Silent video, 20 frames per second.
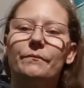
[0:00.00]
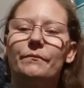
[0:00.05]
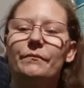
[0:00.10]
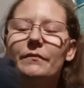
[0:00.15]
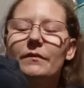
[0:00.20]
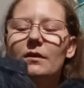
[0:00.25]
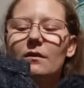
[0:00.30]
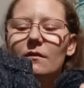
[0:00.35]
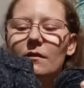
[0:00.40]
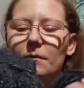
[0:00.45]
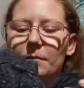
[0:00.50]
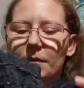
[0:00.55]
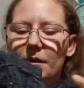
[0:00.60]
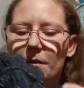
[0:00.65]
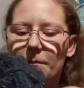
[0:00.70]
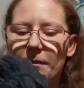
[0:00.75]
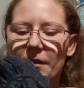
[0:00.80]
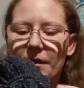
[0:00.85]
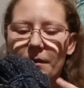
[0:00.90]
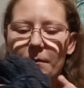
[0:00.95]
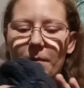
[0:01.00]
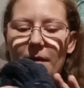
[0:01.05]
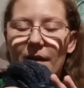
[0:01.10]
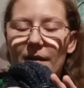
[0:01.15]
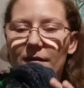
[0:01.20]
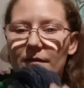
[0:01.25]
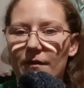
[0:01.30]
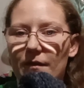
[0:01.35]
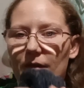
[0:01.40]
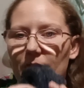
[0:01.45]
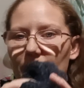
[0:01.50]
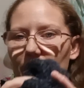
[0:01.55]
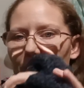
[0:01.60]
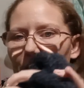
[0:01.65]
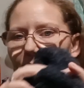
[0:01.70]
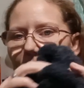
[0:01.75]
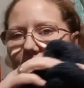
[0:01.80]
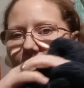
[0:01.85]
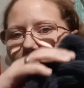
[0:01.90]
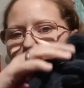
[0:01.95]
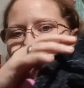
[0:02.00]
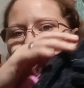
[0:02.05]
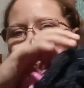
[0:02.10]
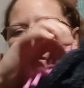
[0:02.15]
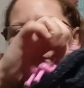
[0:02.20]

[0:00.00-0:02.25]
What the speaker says: So I'm gonna make a basket out of this,